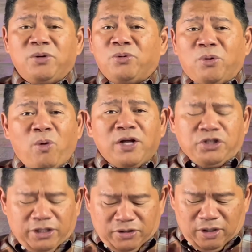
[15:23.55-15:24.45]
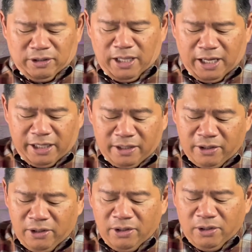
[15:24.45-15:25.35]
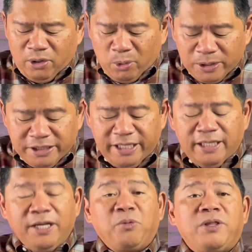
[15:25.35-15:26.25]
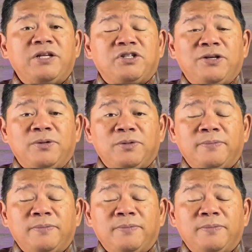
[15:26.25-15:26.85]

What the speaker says: who are watching us online, who are dealing with it too.